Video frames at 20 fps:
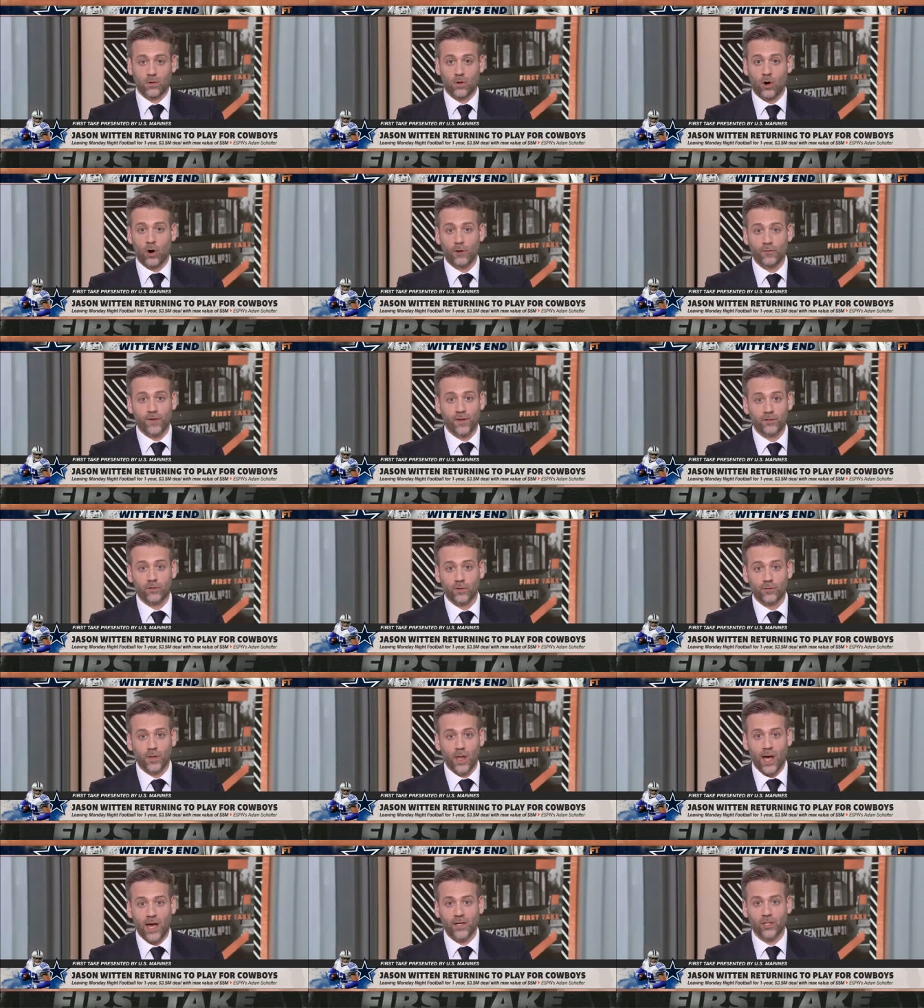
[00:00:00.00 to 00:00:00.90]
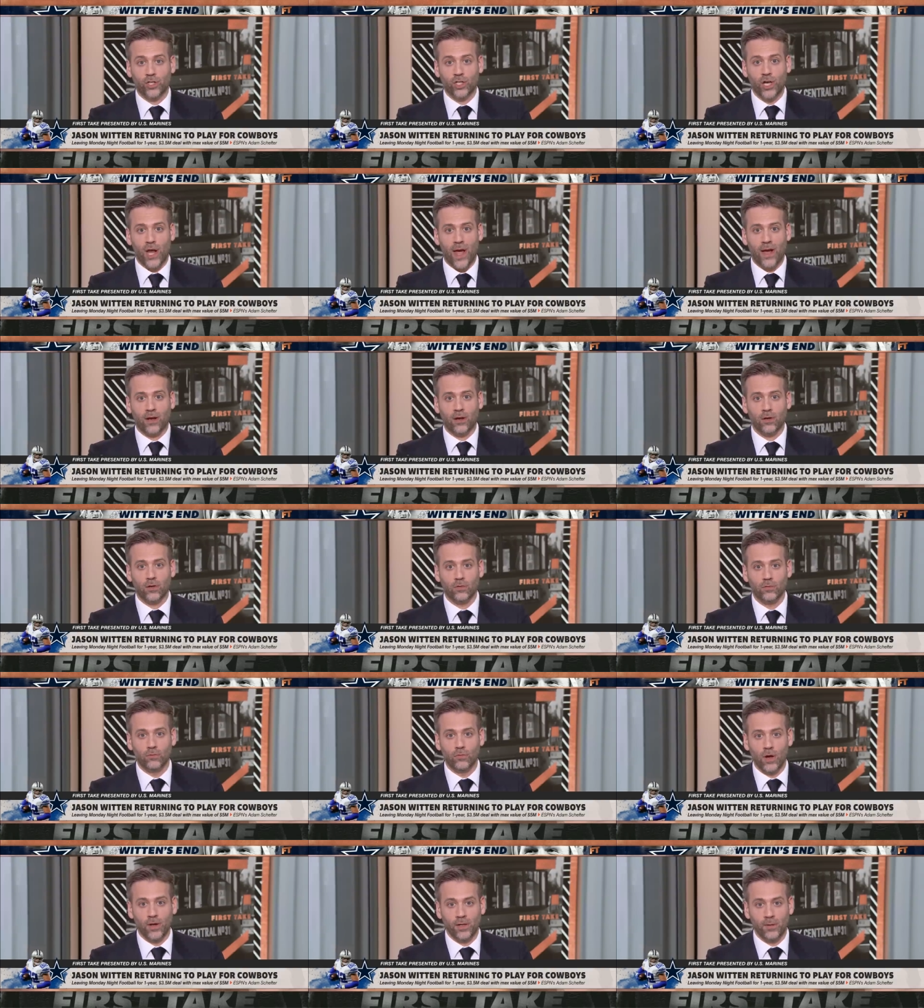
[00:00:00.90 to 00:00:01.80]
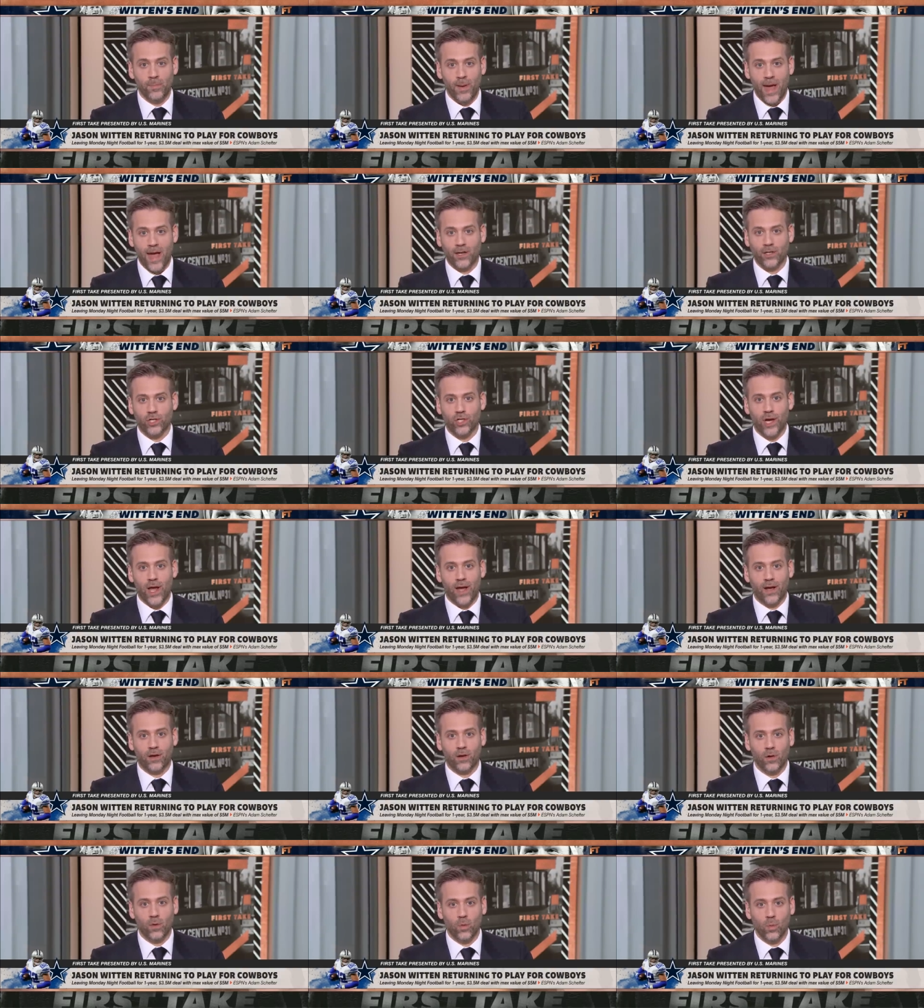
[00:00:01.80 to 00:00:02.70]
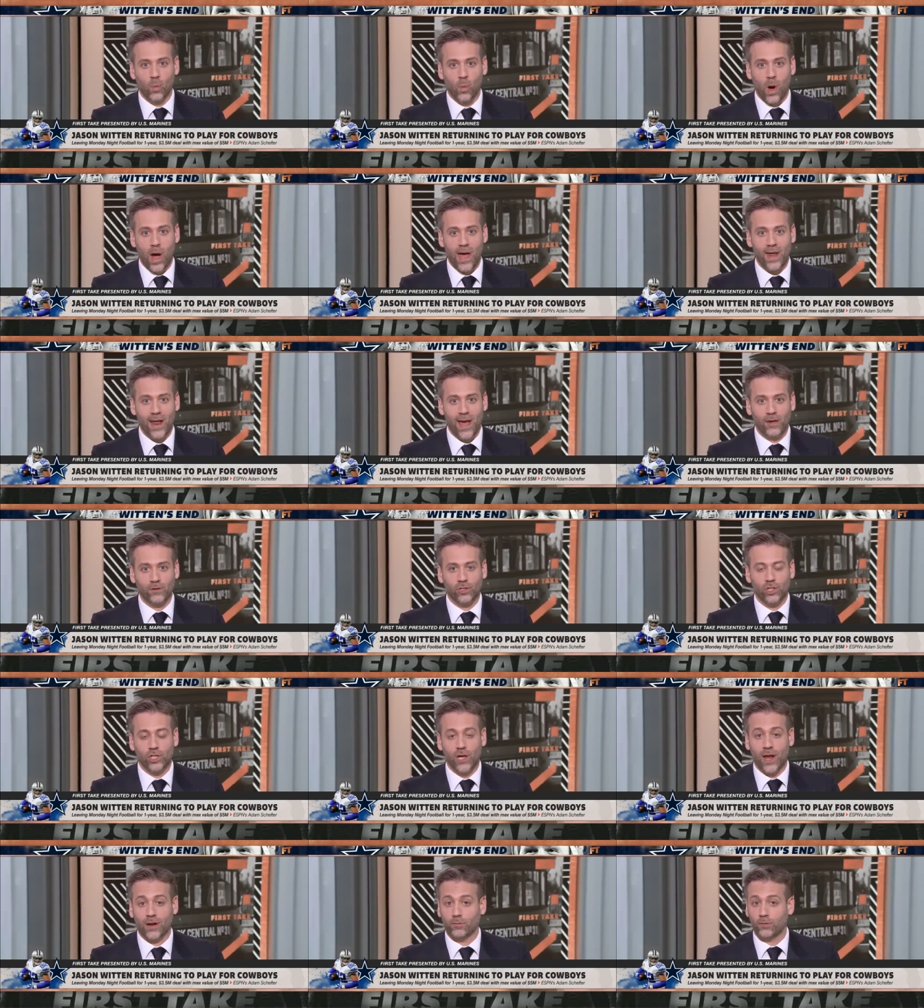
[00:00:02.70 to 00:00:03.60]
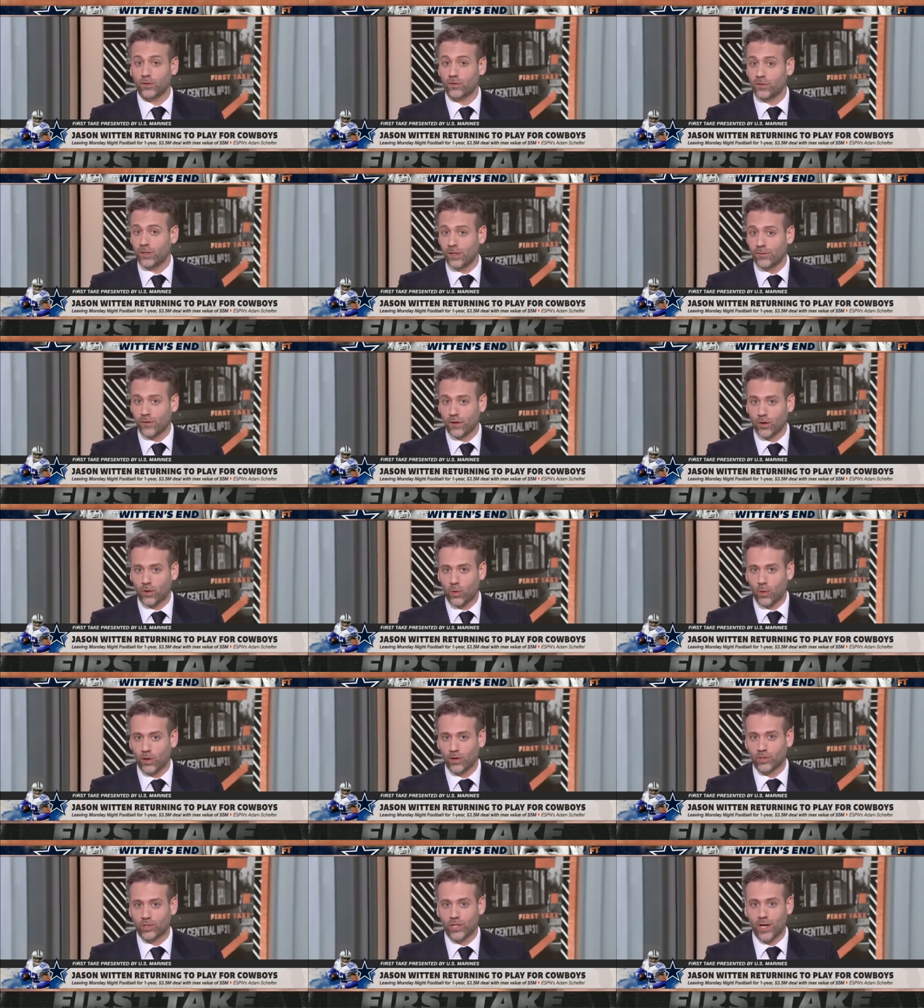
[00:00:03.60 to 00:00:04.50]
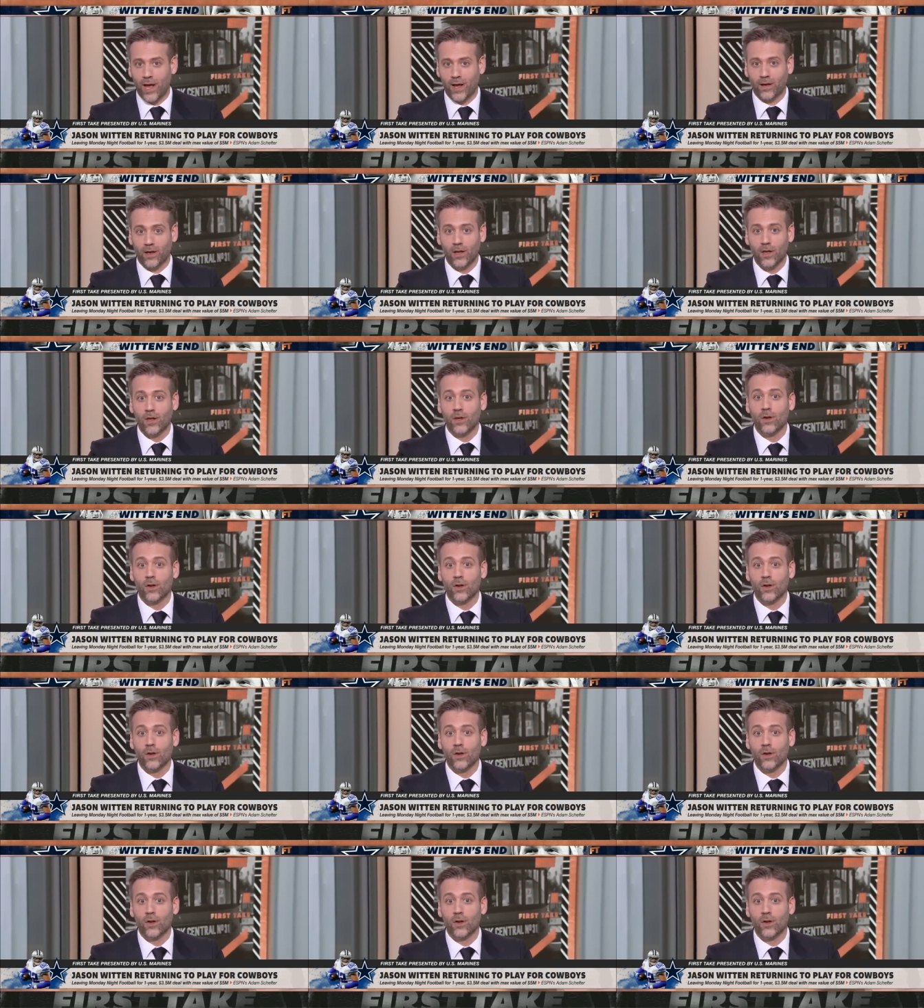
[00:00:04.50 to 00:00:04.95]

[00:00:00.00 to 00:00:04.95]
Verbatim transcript: Offensive line, check. Running back, check. Wide out, check. Receiving corps, check.